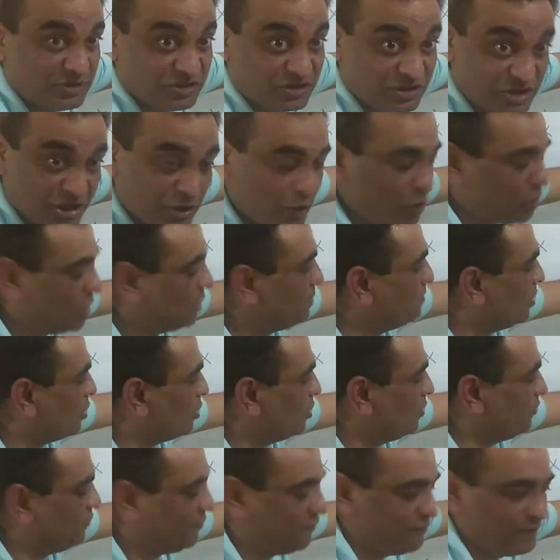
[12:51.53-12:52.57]
zero number
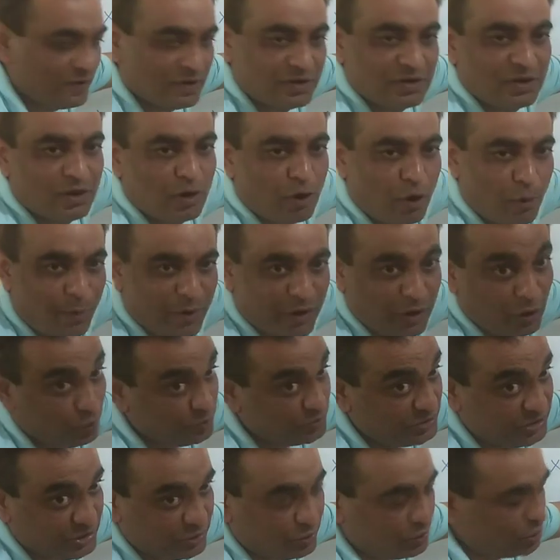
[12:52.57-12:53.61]
of open
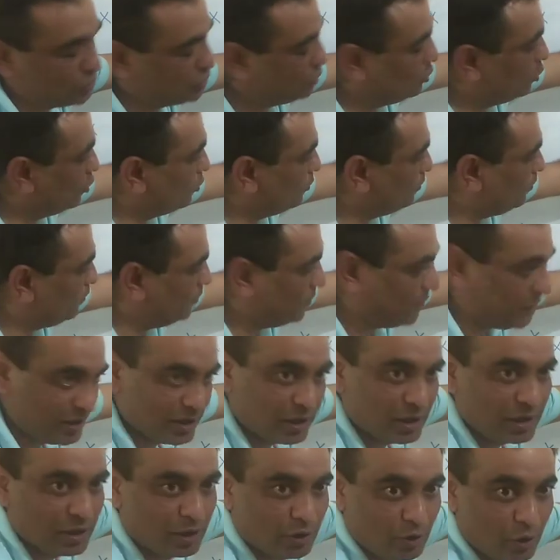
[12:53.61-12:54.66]
loop zeros or
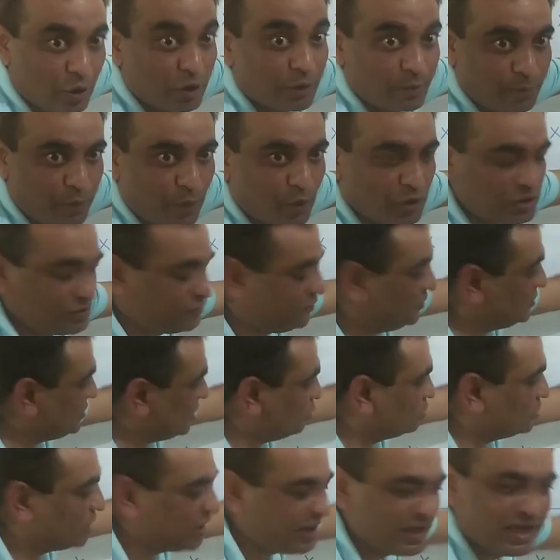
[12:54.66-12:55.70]
poles which
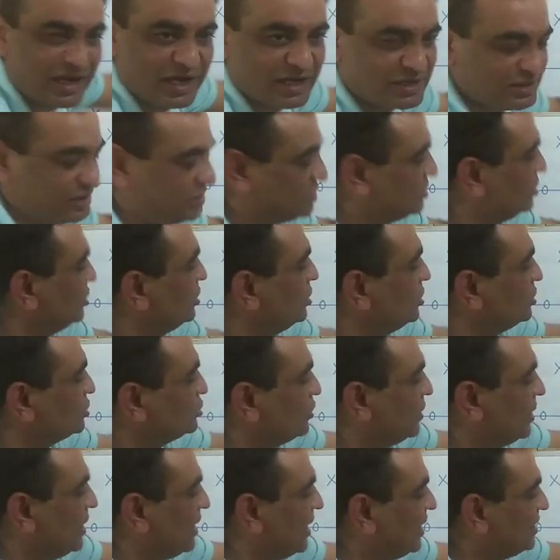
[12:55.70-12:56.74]
are on the real axis.
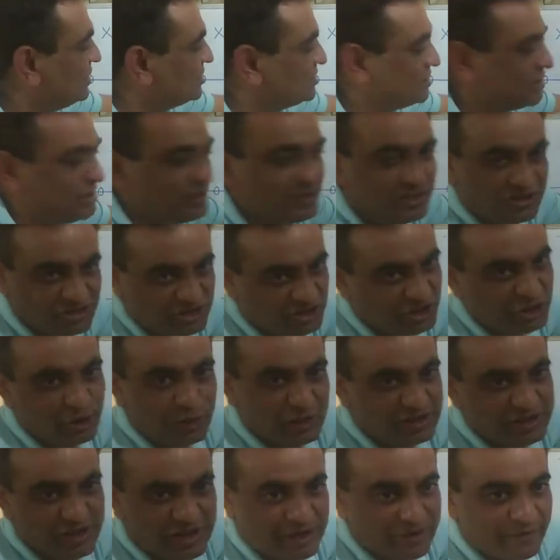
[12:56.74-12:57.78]
So hence 0
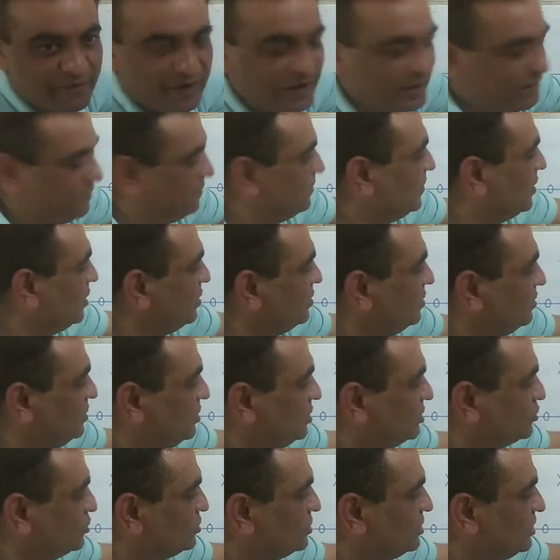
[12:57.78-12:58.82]
is an even number.
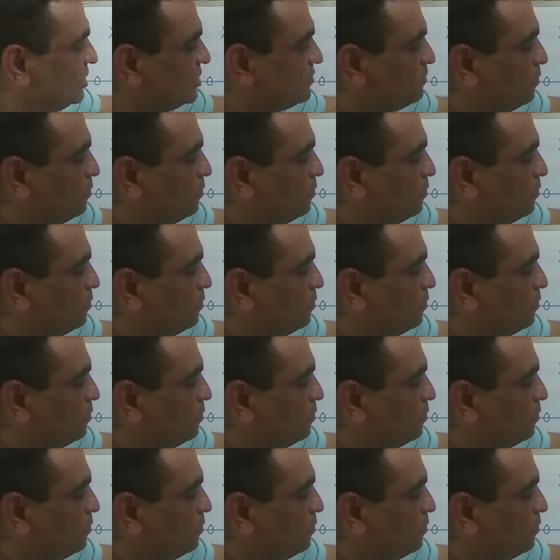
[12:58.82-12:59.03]
So this